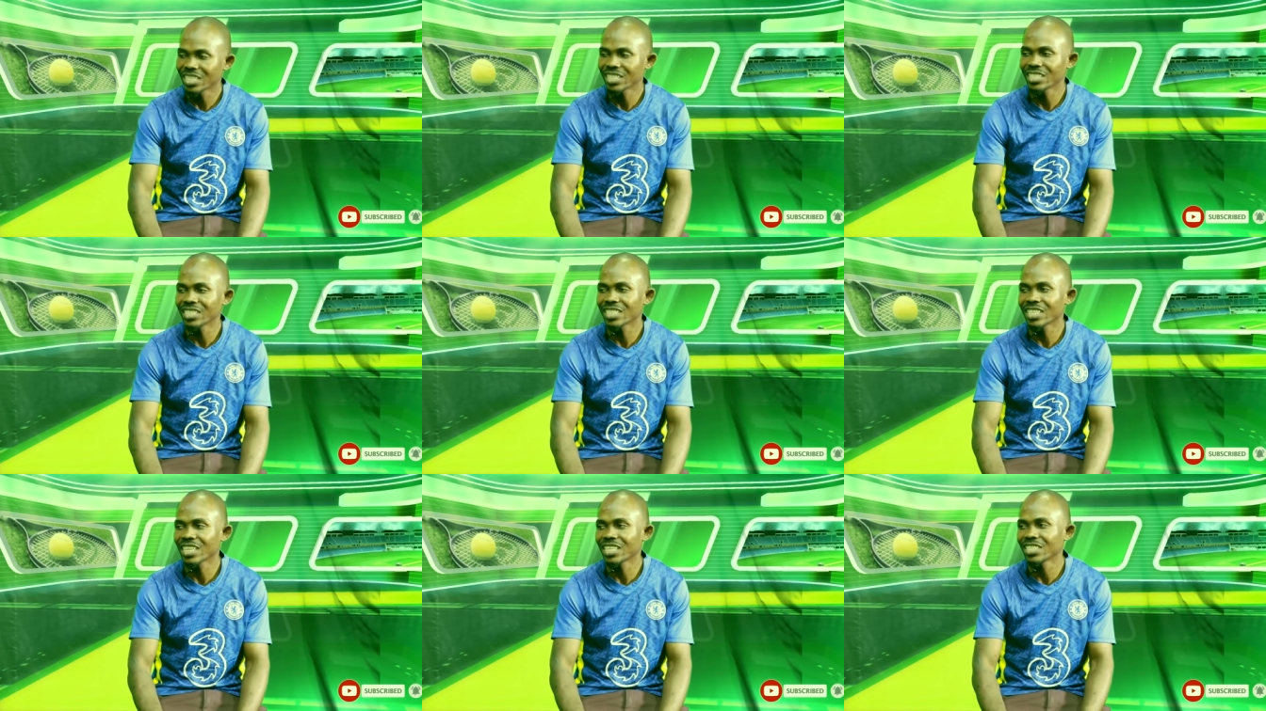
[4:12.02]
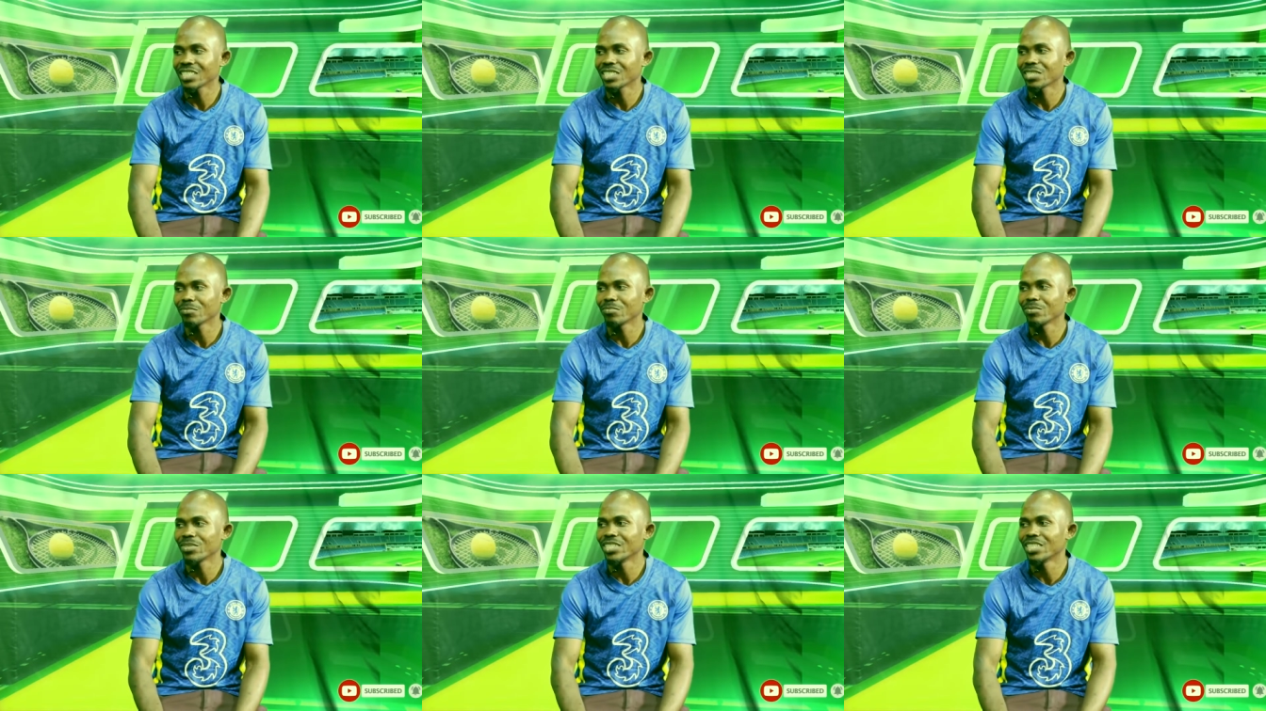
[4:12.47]
Chelsea can
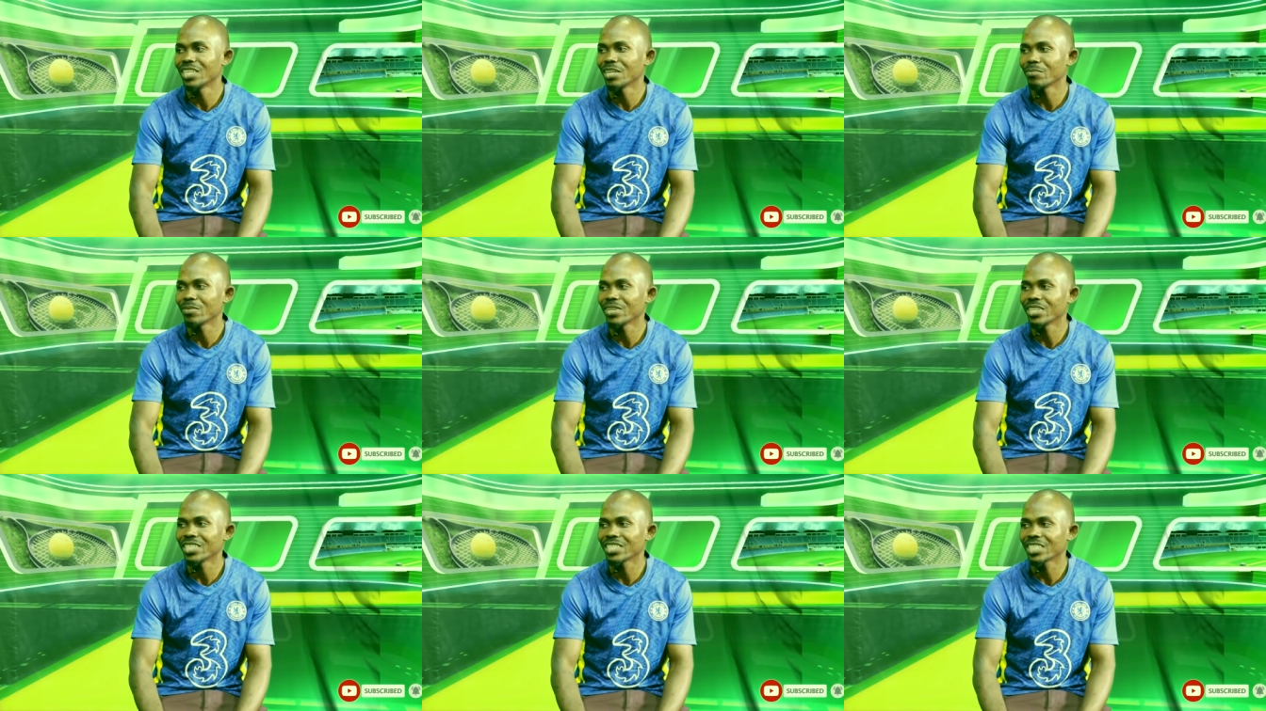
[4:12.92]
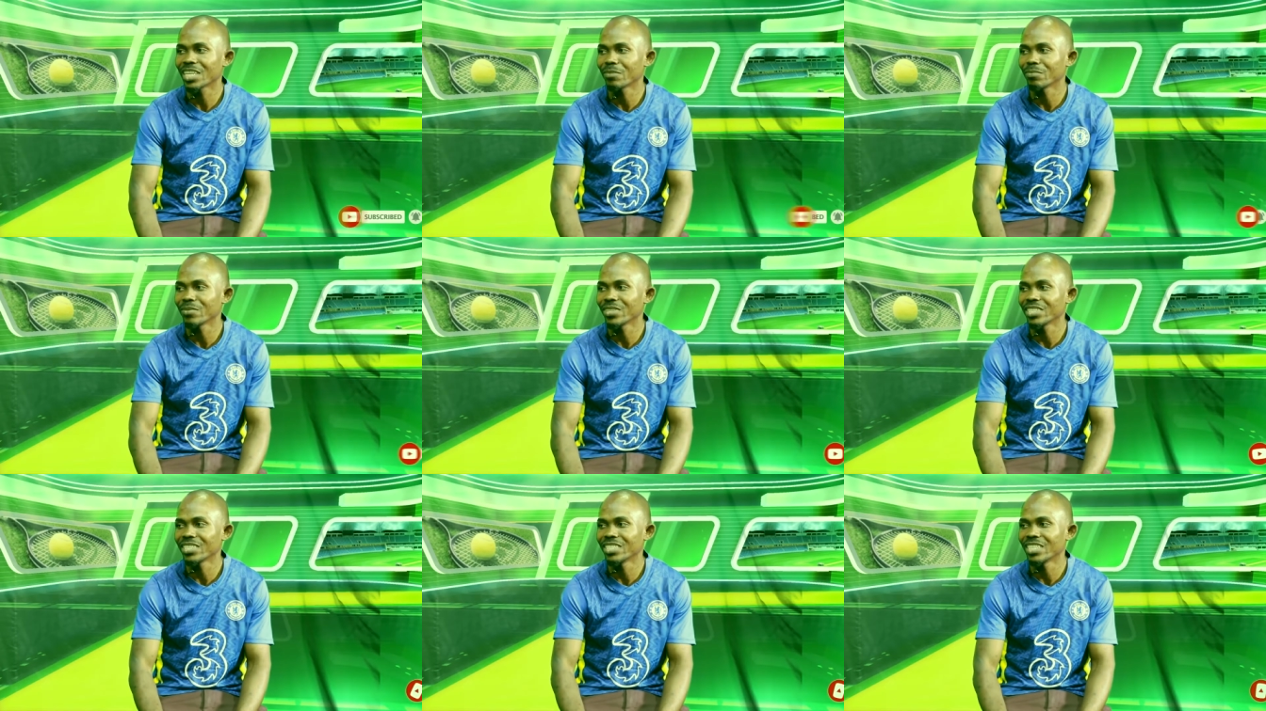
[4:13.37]
still beat them
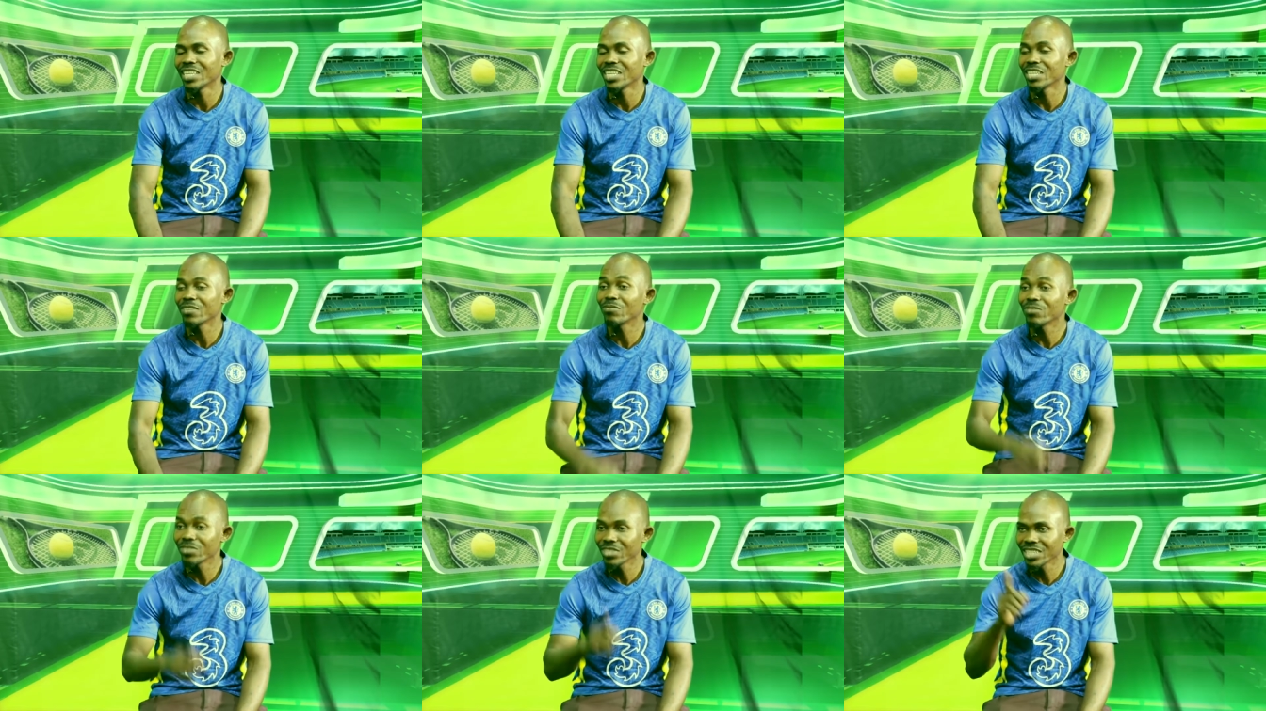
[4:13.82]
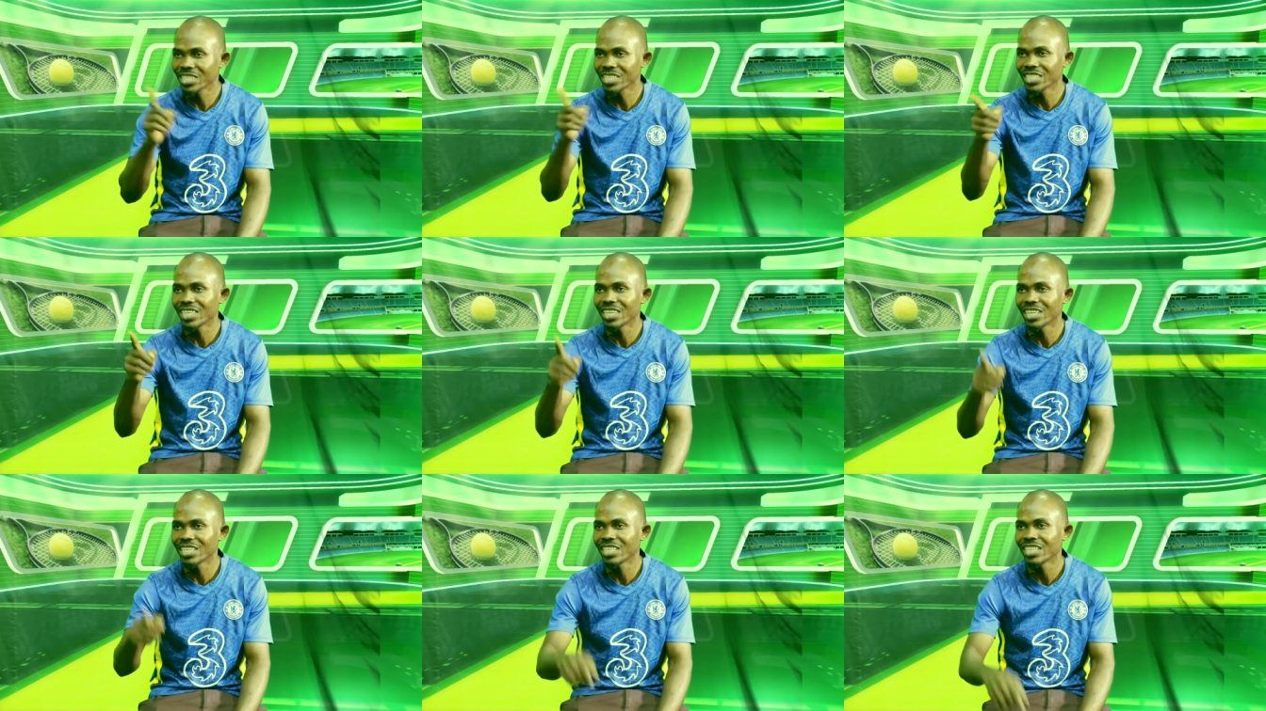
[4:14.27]
anytime, any day. Even
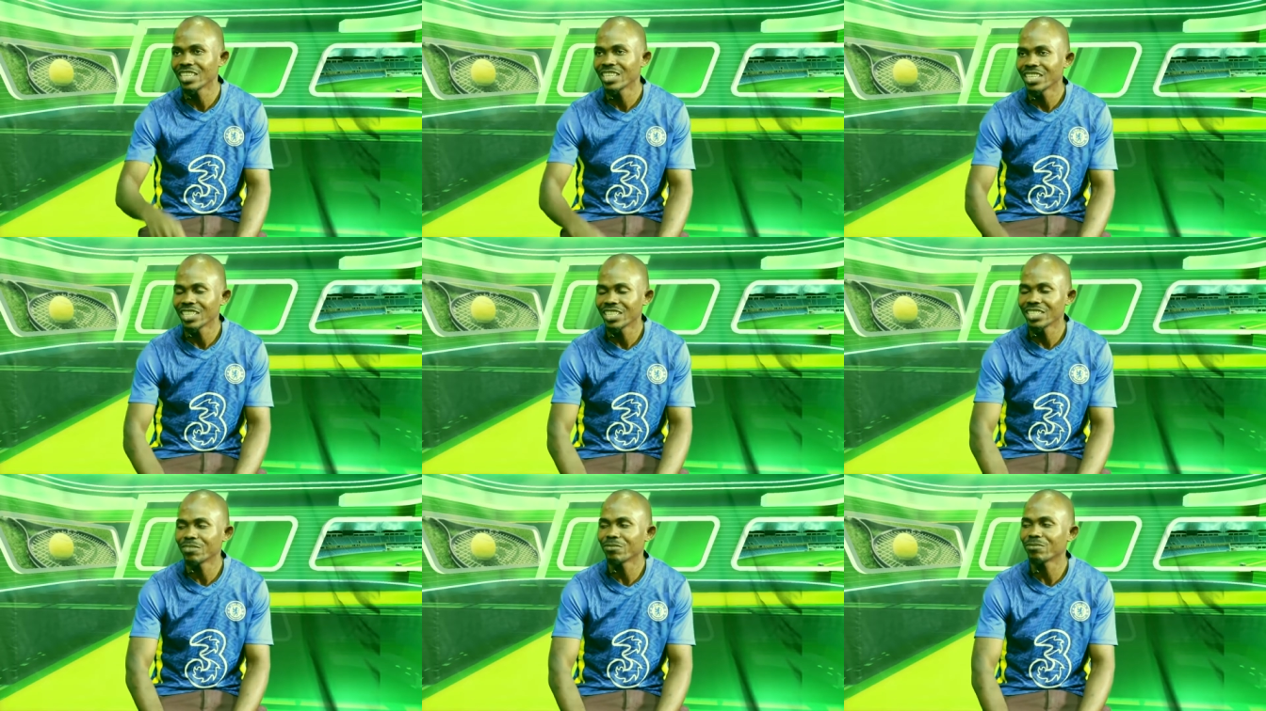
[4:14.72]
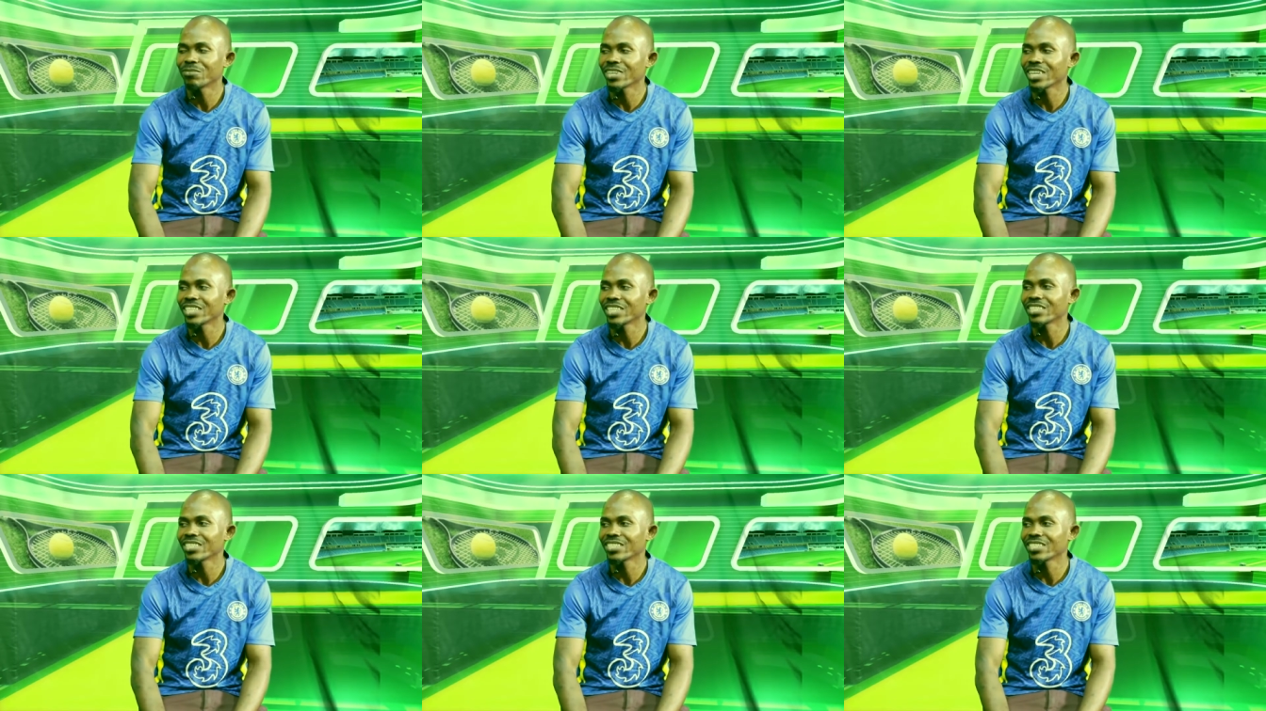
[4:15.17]
in in
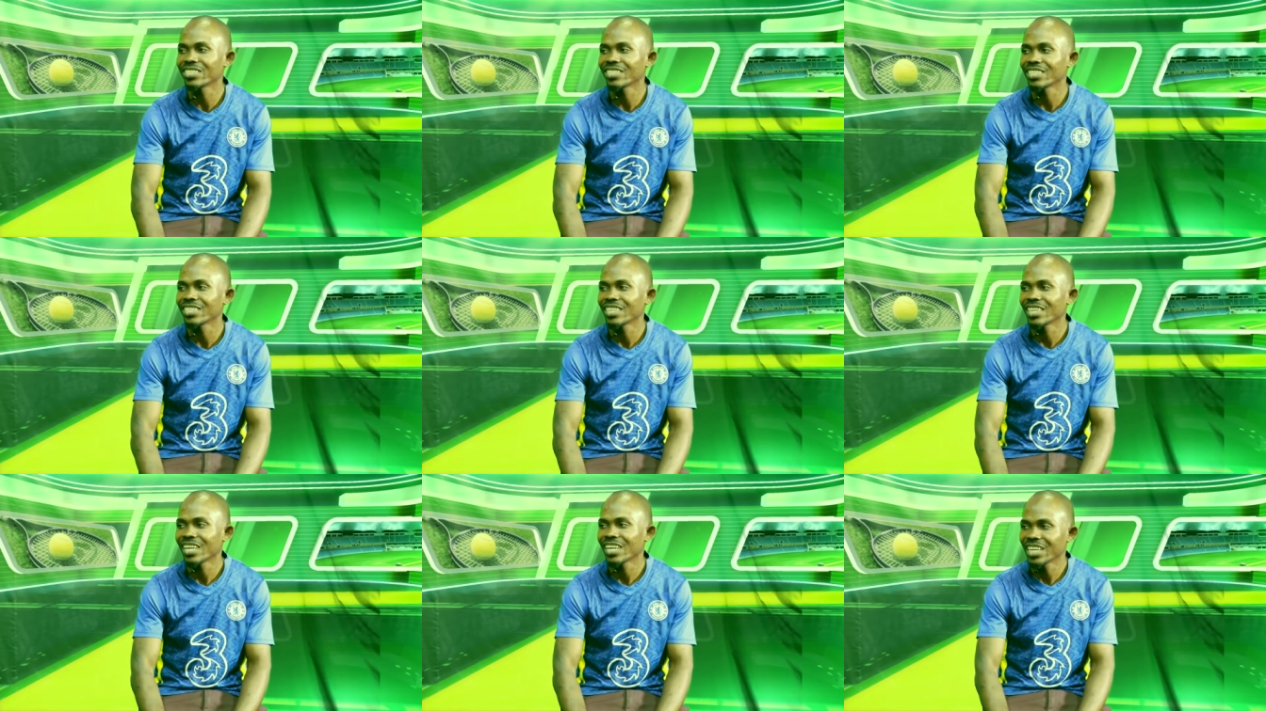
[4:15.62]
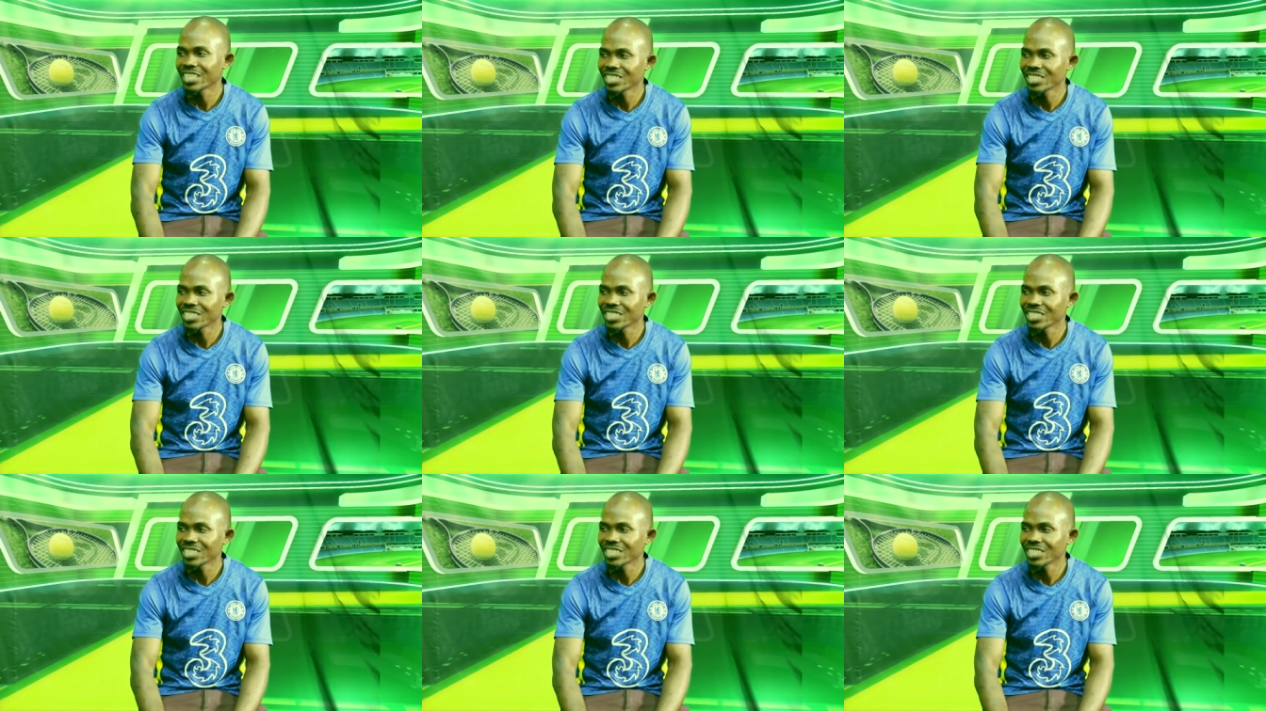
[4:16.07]
France, hmm.